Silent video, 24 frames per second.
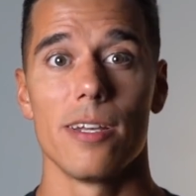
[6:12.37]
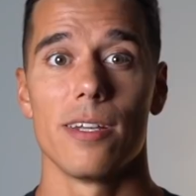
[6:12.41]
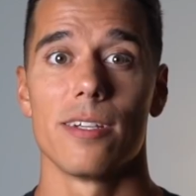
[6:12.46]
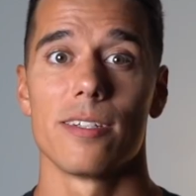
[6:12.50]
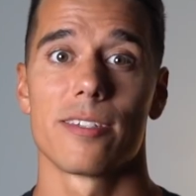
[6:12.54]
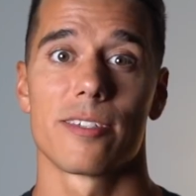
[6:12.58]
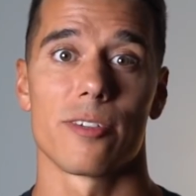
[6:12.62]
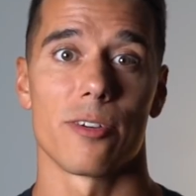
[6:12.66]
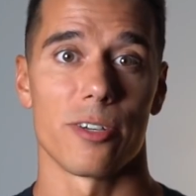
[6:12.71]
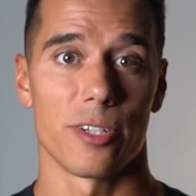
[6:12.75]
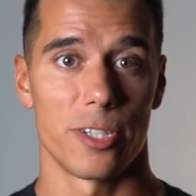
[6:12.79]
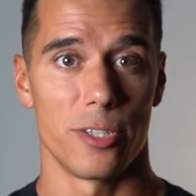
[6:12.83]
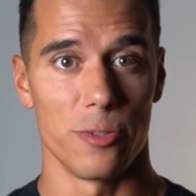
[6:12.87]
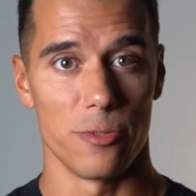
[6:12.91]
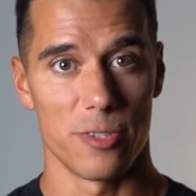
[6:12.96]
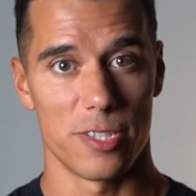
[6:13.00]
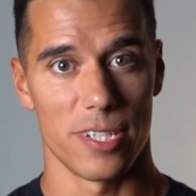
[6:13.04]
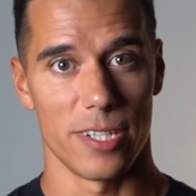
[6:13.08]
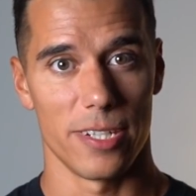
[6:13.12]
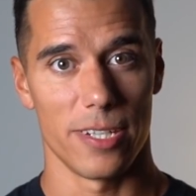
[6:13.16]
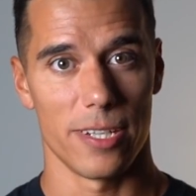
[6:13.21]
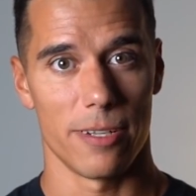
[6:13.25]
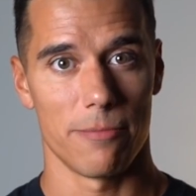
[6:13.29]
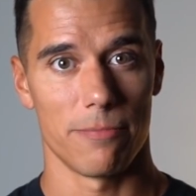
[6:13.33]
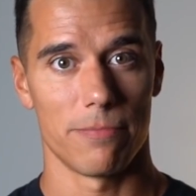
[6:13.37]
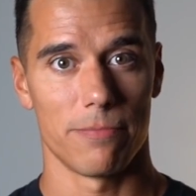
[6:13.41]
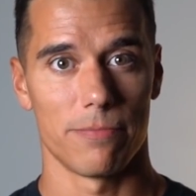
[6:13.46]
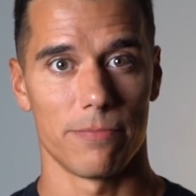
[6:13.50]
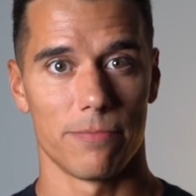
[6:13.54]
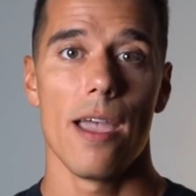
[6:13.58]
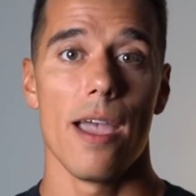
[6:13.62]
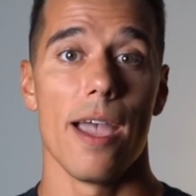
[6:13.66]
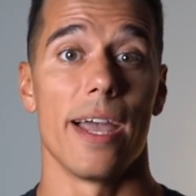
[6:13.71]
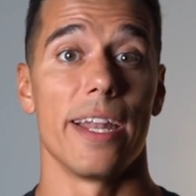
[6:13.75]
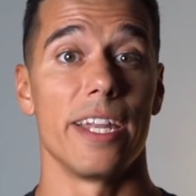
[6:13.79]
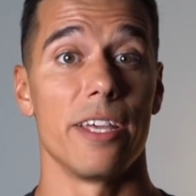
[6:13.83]
start using them.
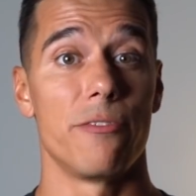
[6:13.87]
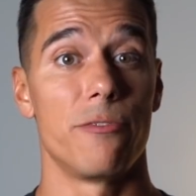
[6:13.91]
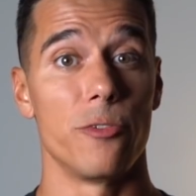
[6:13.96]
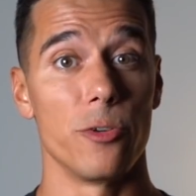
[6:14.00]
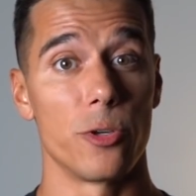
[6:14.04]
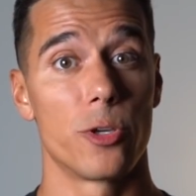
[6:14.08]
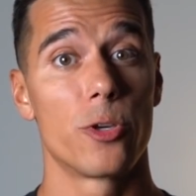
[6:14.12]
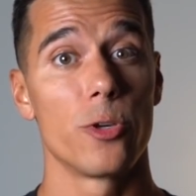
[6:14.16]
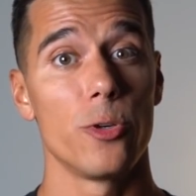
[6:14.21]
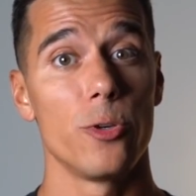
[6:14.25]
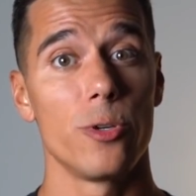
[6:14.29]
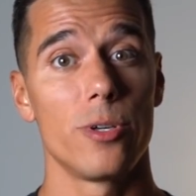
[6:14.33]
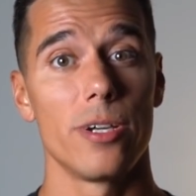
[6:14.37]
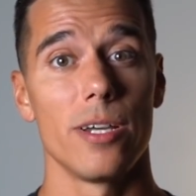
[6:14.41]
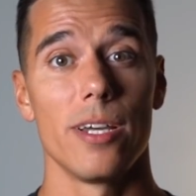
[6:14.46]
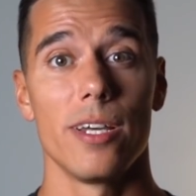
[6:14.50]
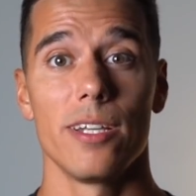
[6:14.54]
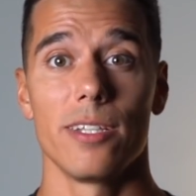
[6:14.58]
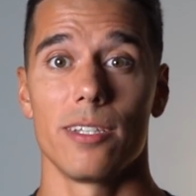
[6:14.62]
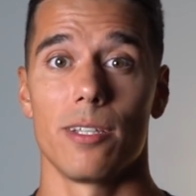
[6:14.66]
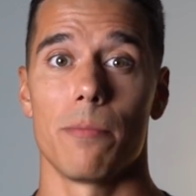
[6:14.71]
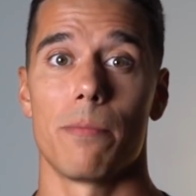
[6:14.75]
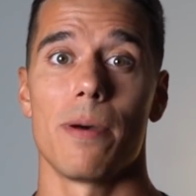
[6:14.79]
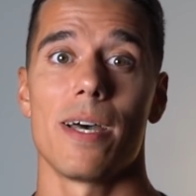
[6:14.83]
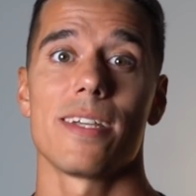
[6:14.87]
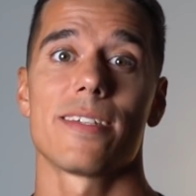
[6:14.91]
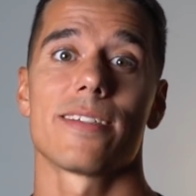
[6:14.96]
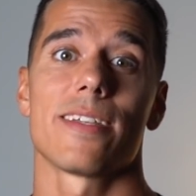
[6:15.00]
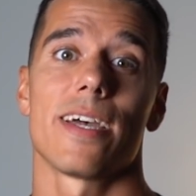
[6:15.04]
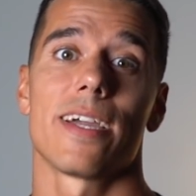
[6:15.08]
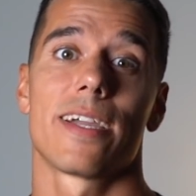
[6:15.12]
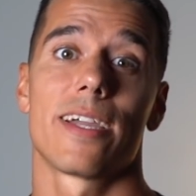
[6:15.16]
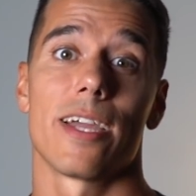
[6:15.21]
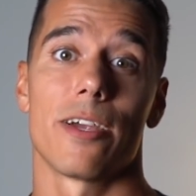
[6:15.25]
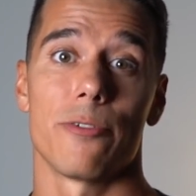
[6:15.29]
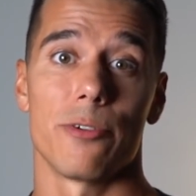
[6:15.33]
And if you cook, the best
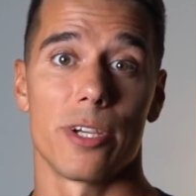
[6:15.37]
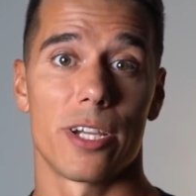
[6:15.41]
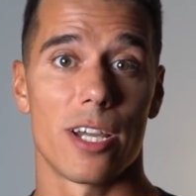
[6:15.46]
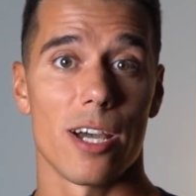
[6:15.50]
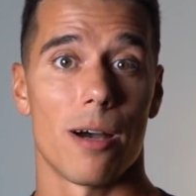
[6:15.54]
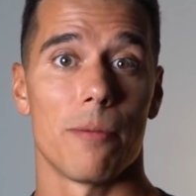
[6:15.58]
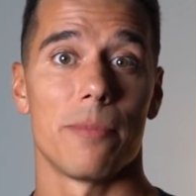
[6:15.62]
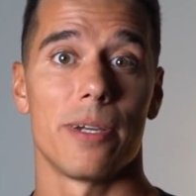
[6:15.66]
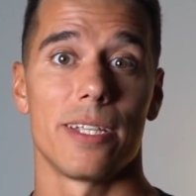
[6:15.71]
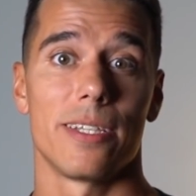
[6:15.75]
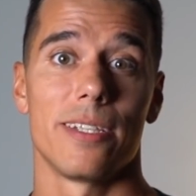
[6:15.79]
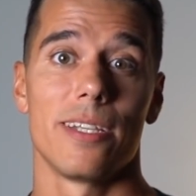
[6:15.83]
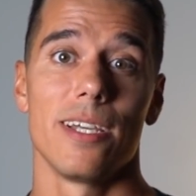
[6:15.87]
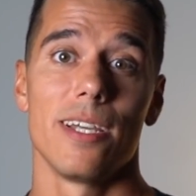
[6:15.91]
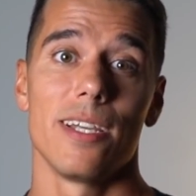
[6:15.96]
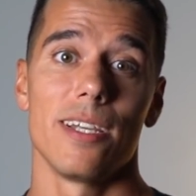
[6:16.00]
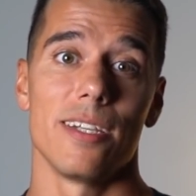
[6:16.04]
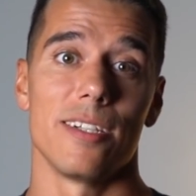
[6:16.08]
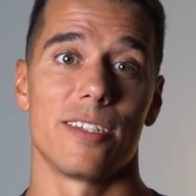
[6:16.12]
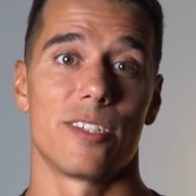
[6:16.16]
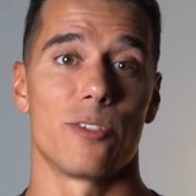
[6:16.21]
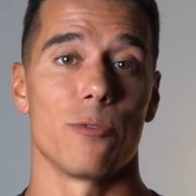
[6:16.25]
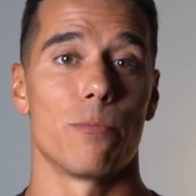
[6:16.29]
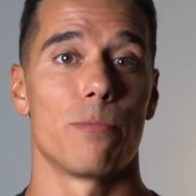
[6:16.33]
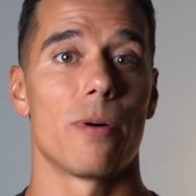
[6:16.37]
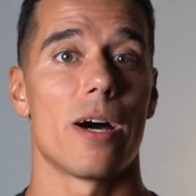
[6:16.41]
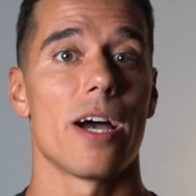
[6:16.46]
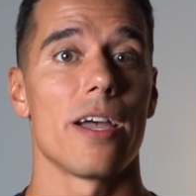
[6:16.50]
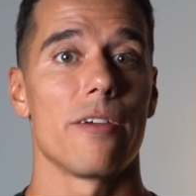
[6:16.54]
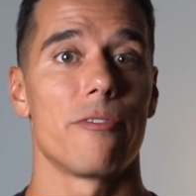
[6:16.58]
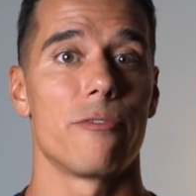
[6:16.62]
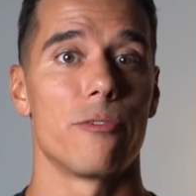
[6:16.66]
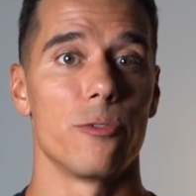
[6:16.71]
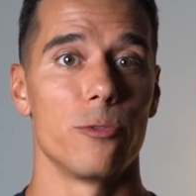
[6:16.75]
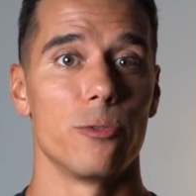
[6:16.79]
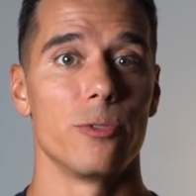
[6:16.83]
I can recommend is to buy
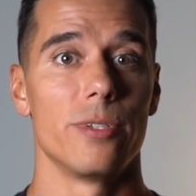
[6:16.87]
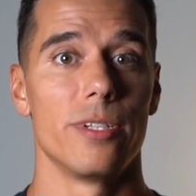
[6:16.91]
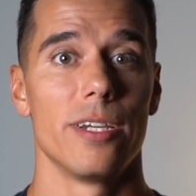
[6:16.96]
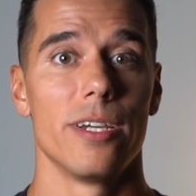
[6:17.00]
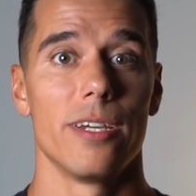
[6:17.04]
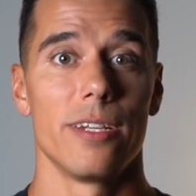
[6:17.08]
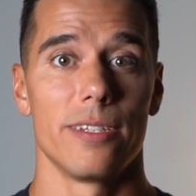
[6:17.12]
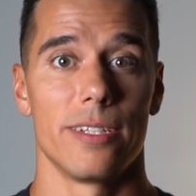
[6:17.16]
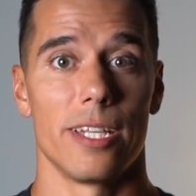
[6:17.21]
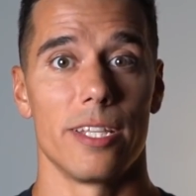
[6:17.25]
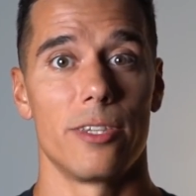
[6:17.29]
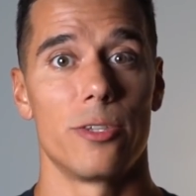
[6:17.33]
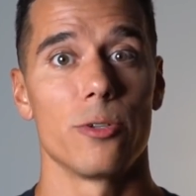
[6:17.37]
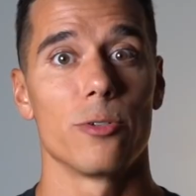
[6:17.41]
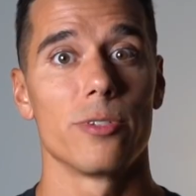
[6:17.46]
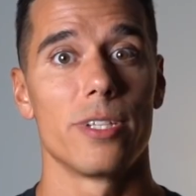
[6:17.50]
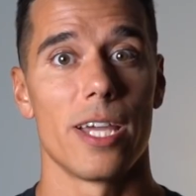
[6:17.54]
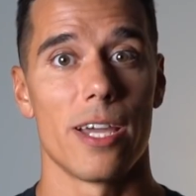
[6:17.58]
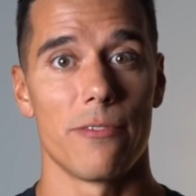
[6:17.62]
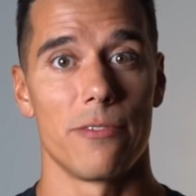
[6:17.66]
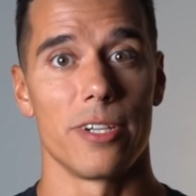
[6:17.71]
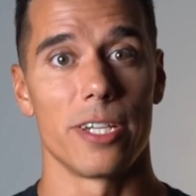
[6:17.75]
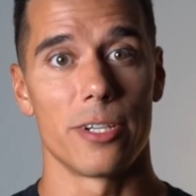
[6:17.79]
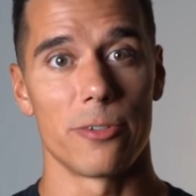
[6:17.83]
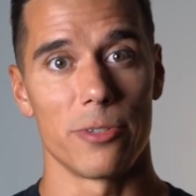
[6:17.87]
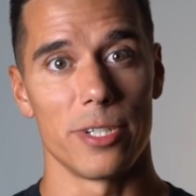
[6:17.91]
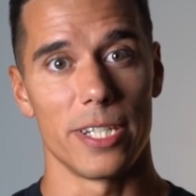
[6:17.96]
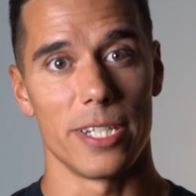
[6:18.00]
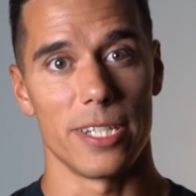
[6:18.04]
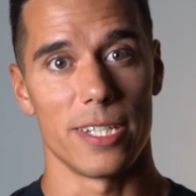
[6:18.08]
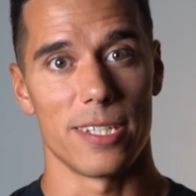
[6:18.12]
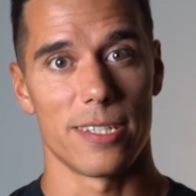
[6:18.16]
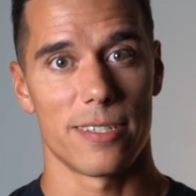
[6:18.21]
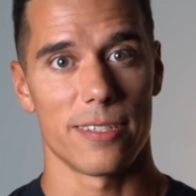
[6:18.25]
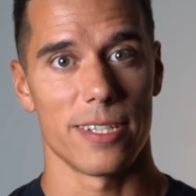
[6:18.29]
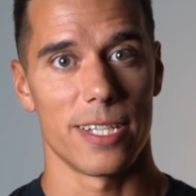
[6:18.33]
food that don't have
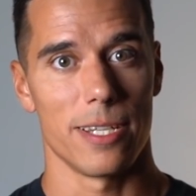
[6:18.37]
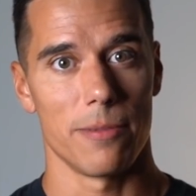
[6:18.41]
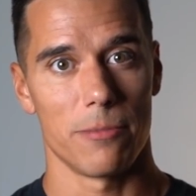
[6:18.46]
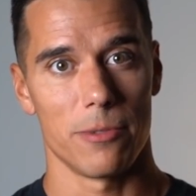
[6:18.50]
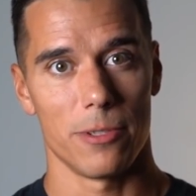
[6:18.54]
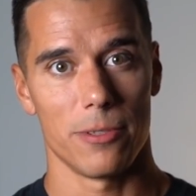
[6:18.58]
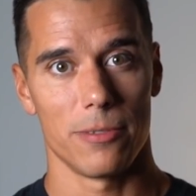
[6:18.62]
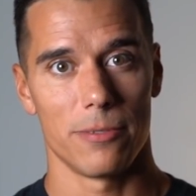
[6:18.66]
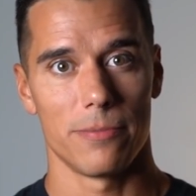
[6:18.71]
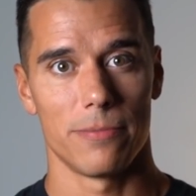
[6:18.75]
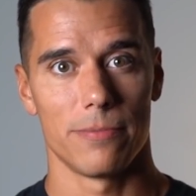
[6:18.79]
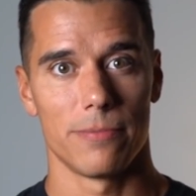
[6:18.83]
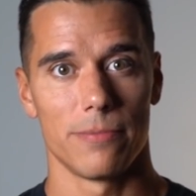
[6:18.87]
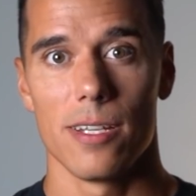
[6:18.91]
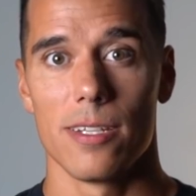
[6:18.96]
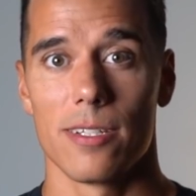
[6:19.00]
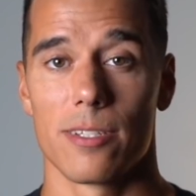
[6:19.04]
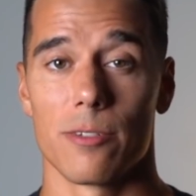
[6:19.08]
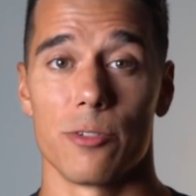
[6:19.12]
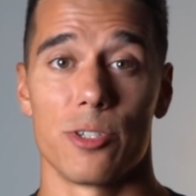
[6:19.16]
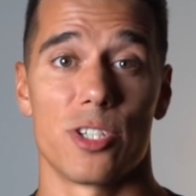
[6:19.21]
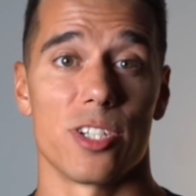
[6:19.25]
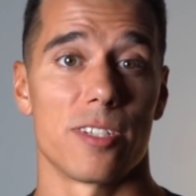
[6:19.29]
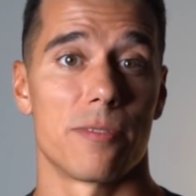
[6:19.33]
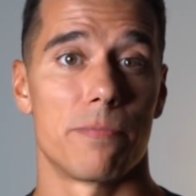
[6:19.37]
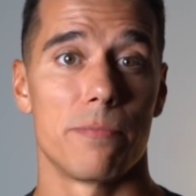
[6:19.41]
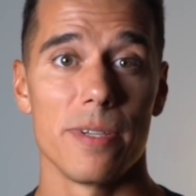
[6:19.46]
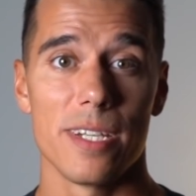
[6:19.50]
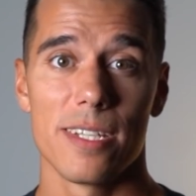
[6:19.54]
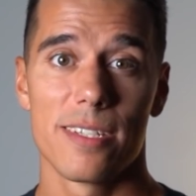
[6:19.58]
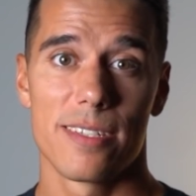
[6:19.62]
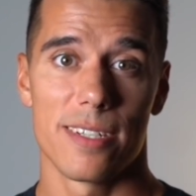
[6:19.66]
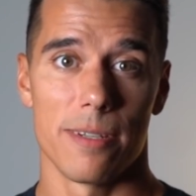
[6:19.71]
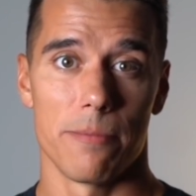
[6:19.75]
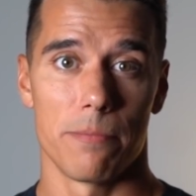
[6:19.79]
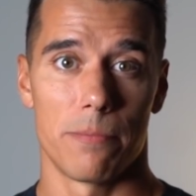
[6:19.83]
ingredients label. So just be
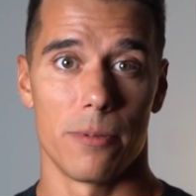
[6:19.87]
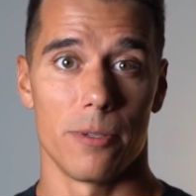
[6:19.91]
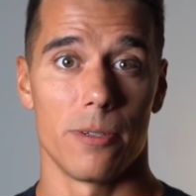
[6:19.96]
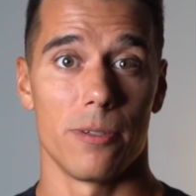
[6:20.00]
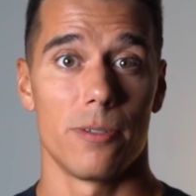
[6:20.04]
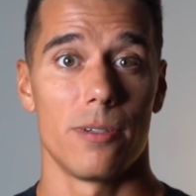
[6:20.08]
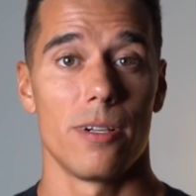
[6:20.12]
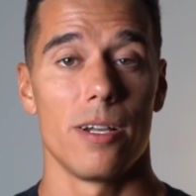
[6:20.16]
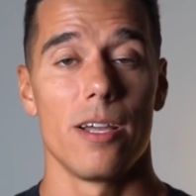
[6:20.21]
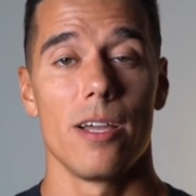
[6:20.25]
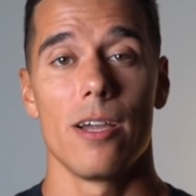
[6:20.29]
simple.